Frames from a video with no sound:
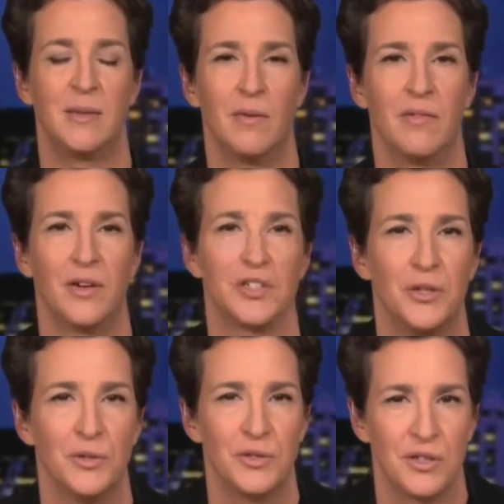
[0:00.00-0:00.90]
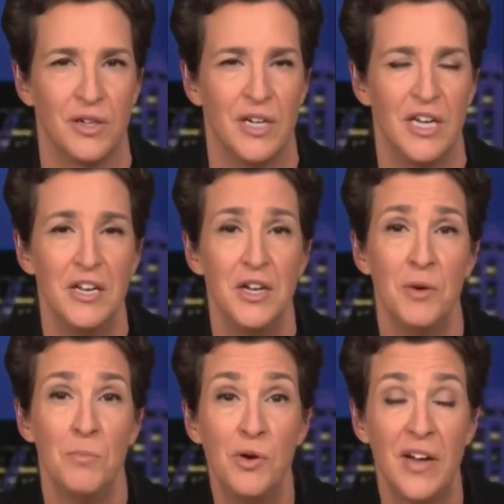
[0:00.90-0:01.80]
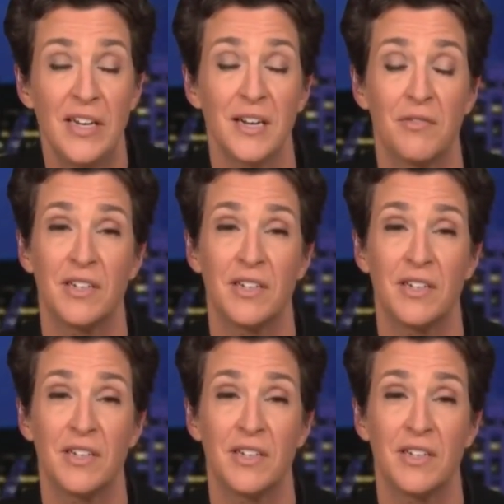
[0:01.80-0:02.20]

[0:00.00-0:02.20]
Some of our shows are moving to